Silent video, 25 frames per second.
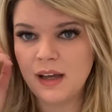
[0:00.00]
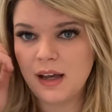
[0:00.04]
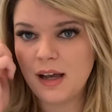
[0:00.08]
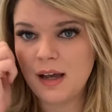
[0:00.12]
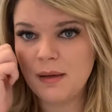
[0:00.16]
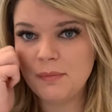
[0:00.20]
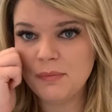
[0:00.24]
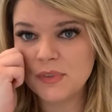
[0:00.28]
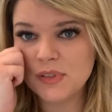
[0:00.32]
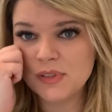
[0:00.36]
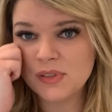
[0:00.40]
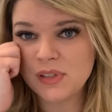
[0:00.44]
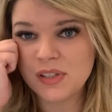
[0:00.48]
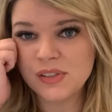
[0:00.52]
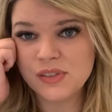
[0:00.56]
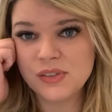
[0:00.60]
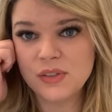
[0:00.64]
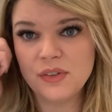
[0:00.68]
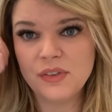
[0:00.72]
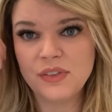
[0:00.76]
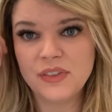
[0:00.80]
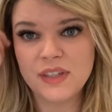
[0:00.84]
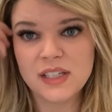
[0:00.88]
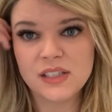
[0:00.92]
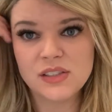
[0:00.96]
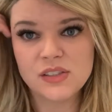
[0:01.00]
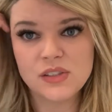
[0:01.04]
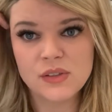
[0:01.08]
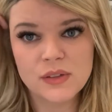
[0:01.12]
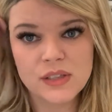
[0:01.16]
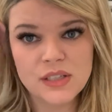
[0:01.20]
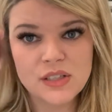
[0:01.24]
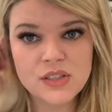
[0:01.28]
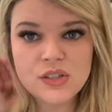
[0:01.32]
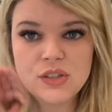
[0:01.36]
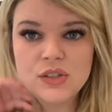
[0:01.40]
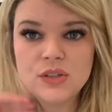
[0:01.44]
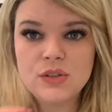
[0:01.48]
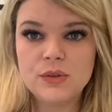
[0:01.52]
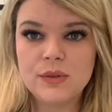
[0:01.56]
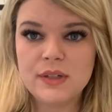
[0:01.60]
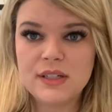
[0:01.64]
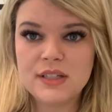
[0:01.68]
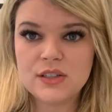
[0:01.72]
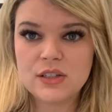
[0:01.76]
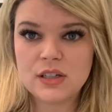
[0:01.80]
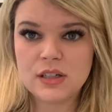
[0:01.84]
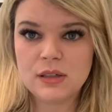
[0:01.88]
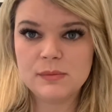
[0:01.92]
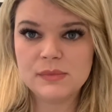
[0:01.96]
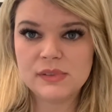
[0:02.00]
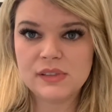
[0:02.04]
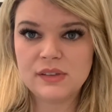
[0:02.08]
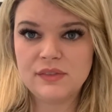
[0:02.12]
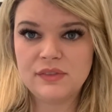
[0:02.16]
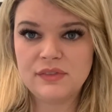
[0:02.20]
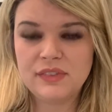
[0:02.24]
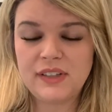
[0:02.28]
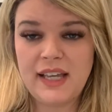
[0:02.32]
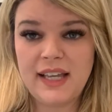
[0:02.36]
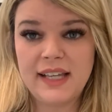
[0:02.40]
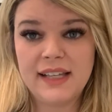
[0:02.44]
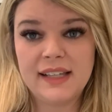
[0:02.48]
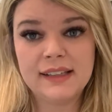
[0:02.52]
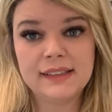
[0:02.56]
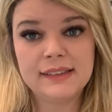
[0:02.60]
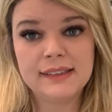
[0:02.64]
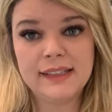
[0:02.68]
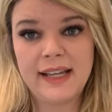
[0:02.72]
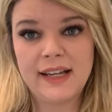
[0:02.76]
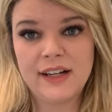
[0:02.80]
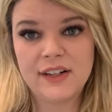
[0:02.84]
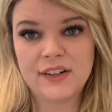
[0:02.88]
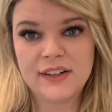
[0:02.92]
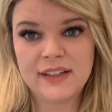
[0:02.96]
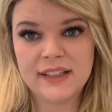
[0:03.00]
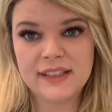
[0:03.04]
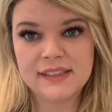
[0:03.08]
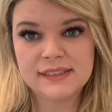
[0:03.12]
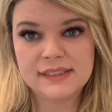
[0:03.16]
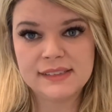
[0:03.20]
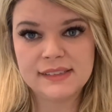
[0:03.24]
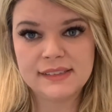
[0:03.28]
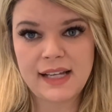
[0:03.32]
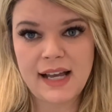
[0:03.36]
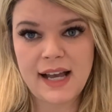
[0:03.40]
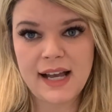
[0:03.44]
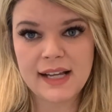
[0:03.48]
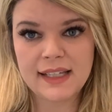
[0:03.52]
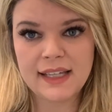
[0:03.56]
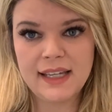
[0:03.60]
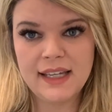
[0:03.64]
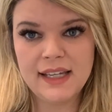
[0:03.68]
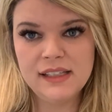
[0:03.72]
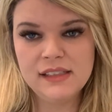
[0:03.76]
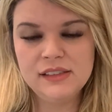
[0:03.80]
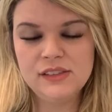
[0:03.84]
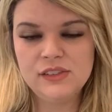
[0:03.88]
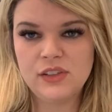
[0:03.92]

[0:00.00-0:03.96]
There's also things you can do in terms of like layering and stacking.